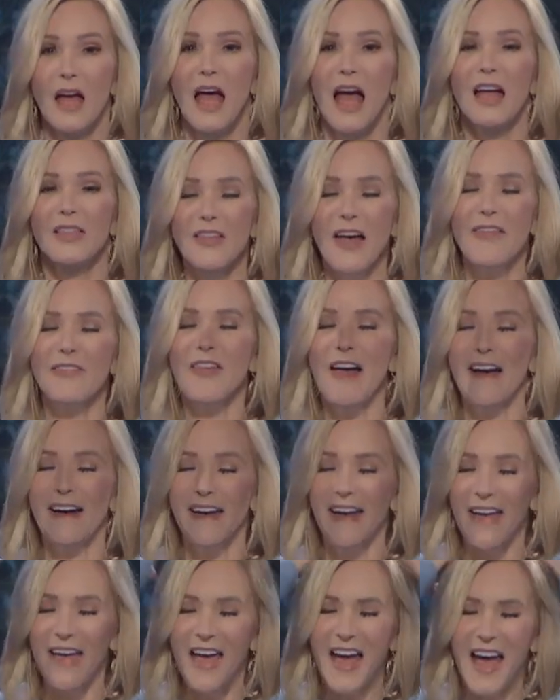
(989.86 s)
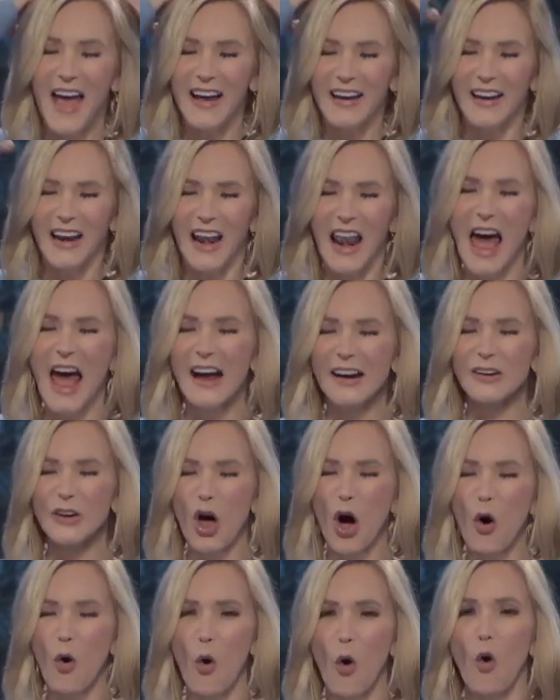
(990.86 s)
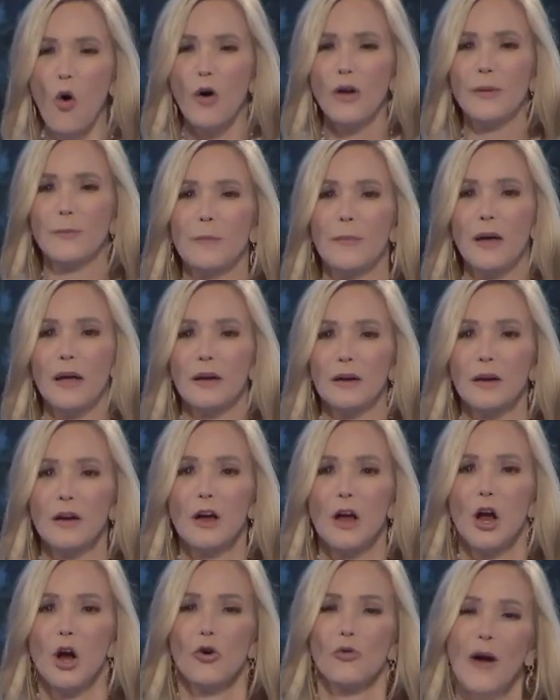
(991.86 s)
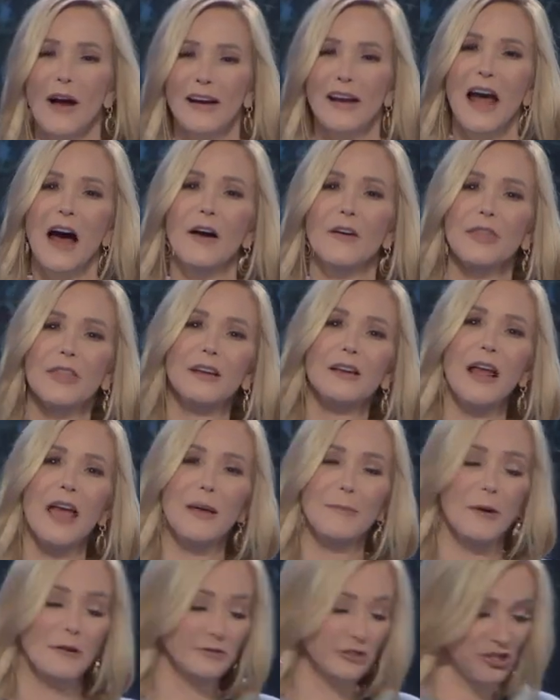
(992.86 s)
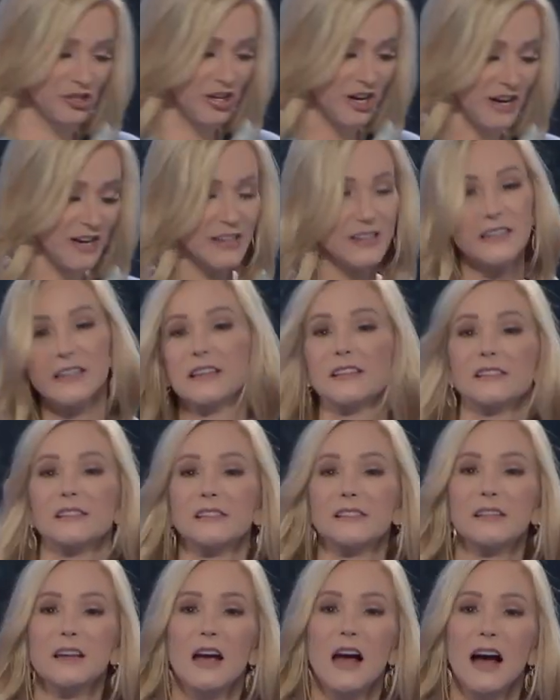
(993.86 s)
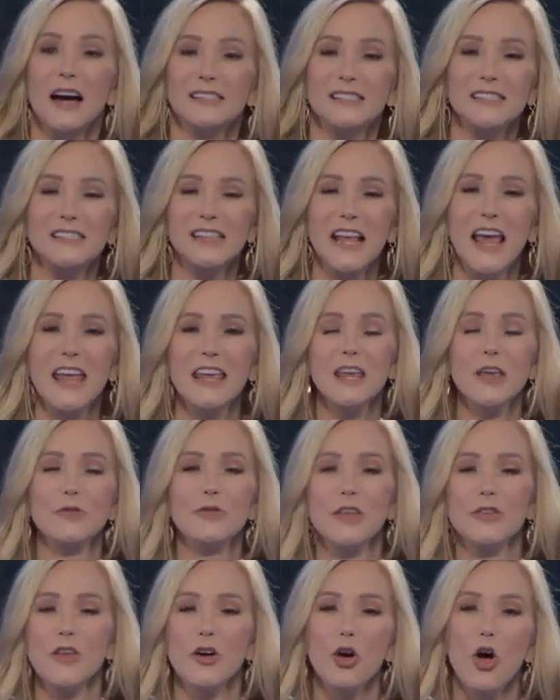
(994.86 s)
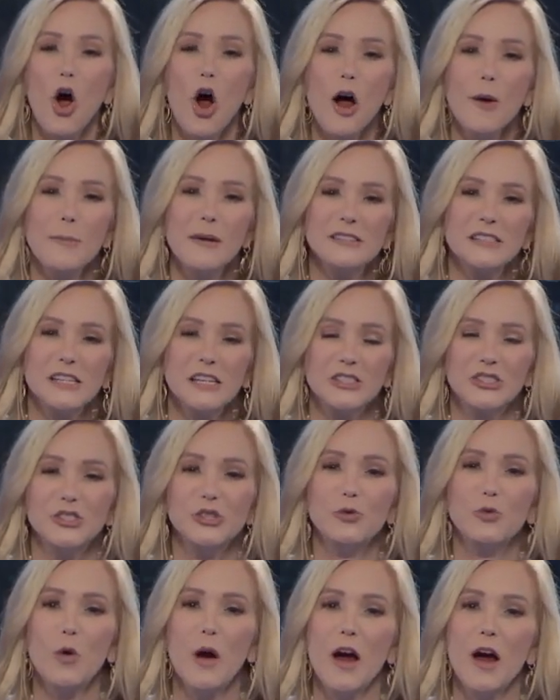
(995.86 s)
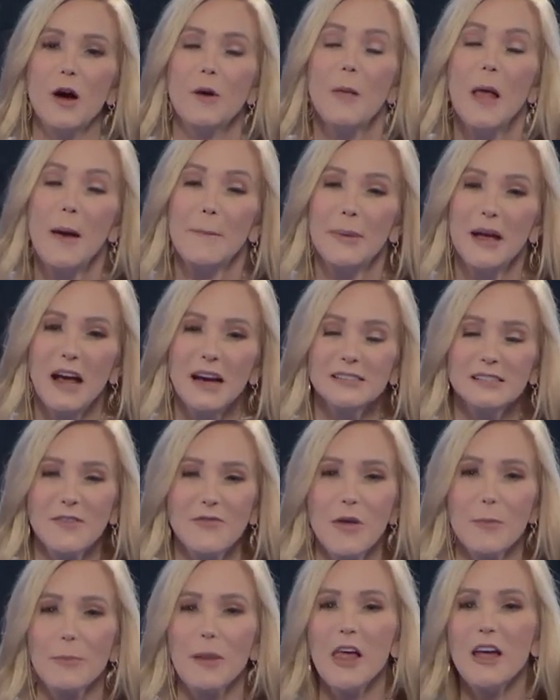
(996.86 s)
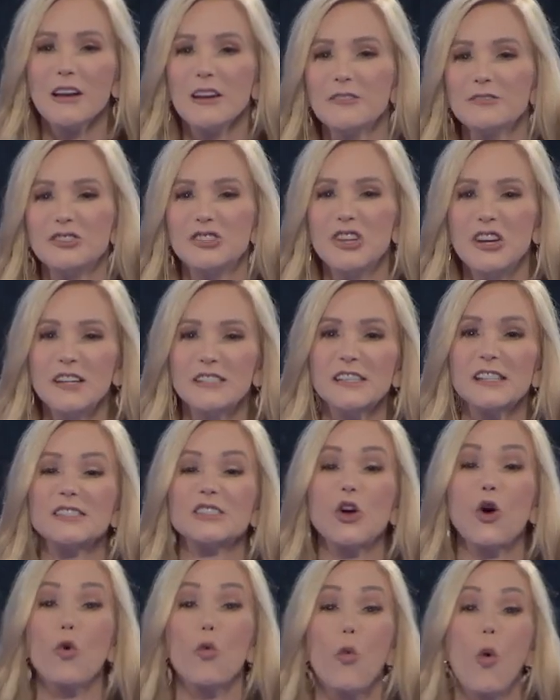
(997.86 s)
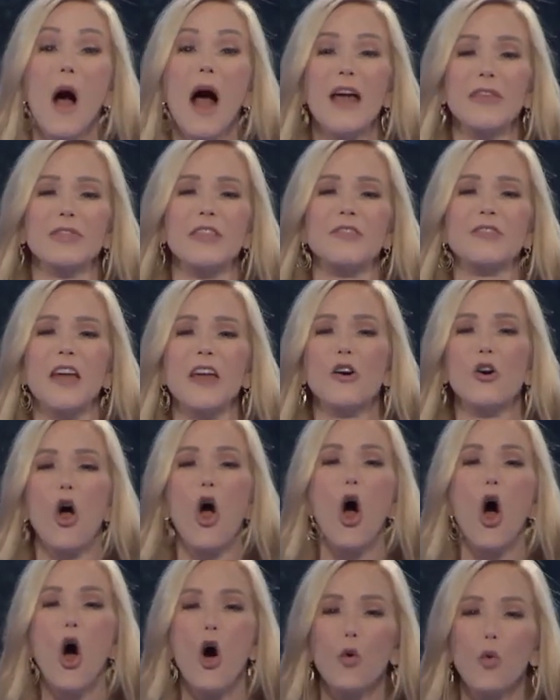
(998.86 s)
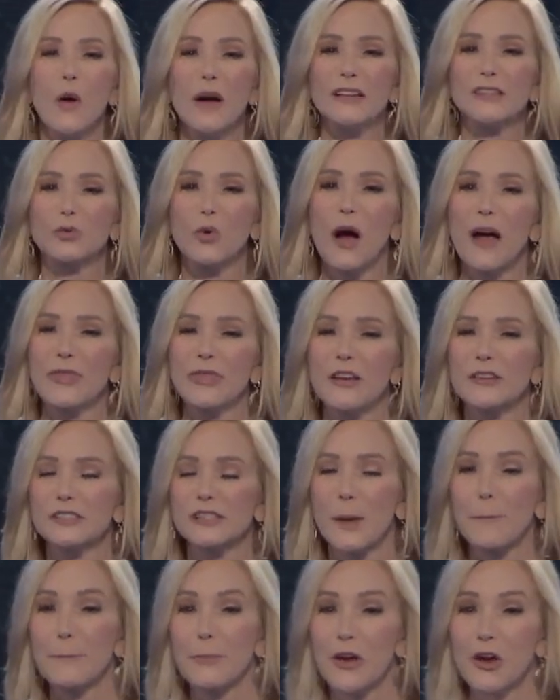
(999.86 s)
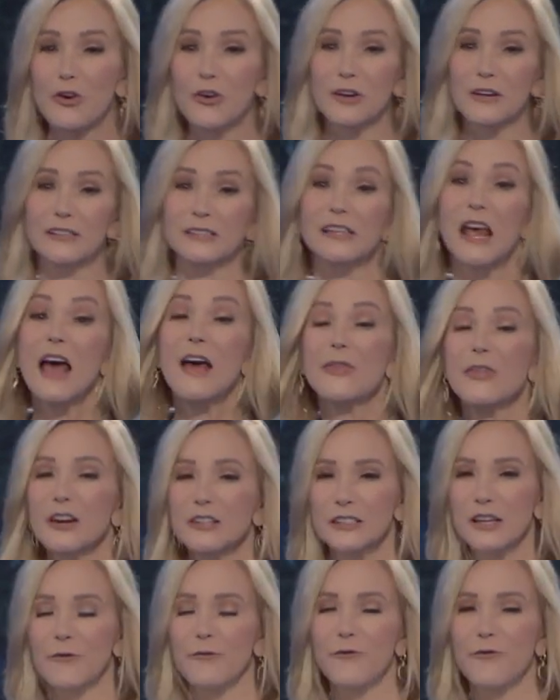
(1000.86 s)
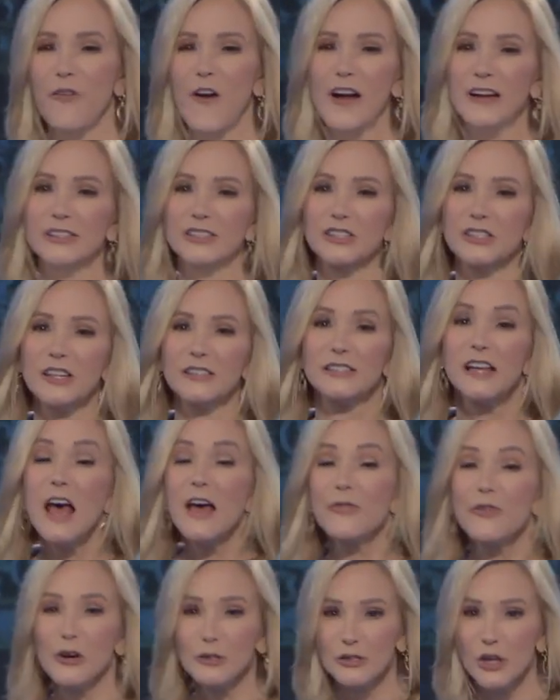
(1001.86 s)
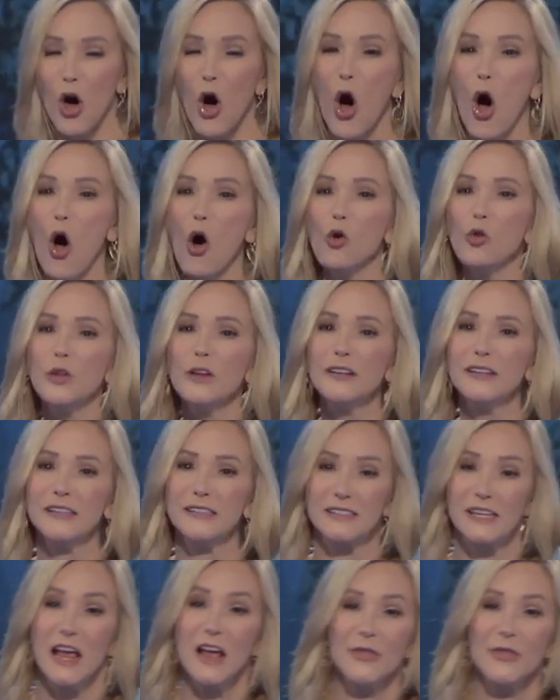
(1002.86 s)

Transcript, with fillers: and let thy head lack no ointment. Right now, in the name of Jesus, I just thank you that the garments that you wear because of the blood of Jesus are white, that they are always white. There's a pureness, there's a freshness, there's a holiness,